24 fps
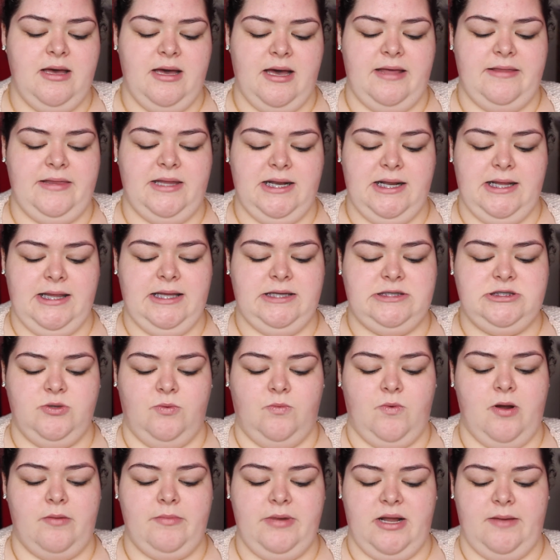And then I like to
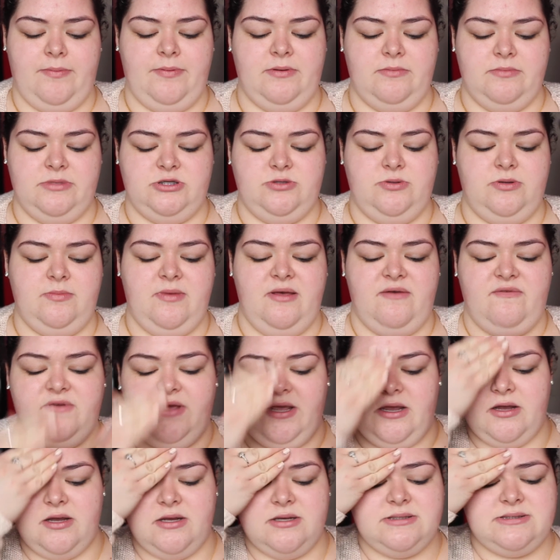warm it up in between my
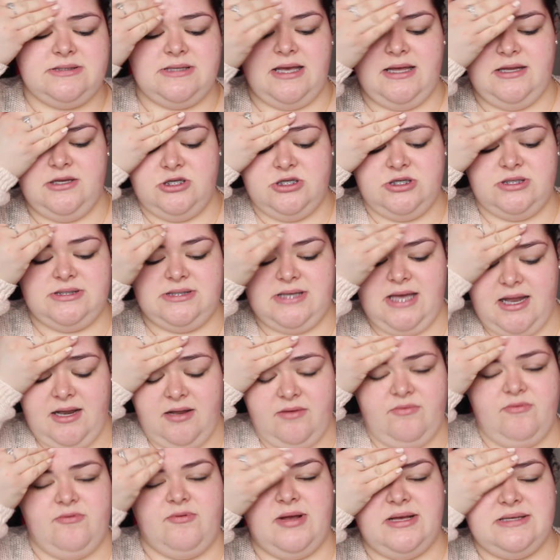fingers and just kind
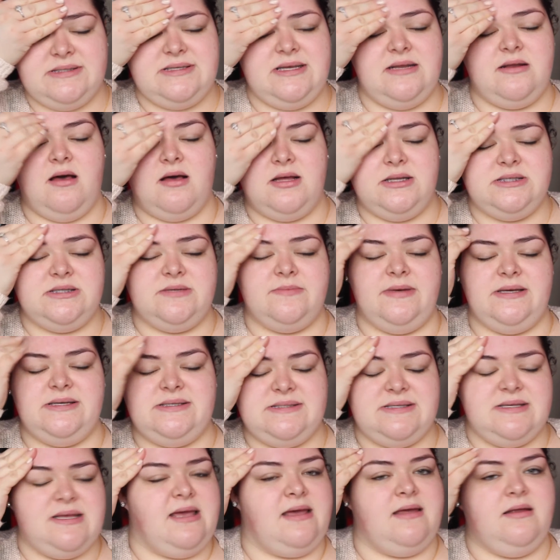of press it onto my
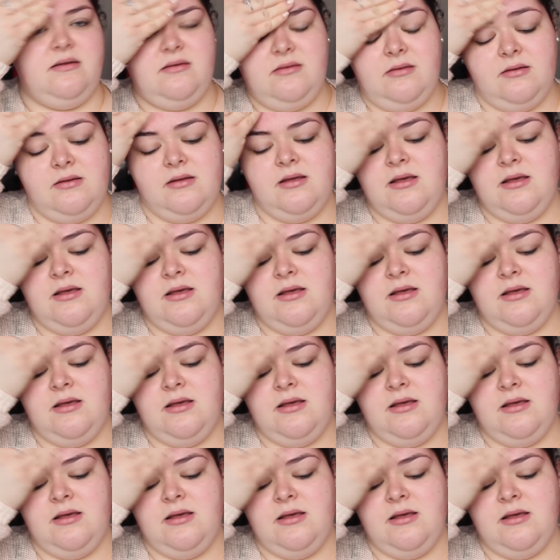skin.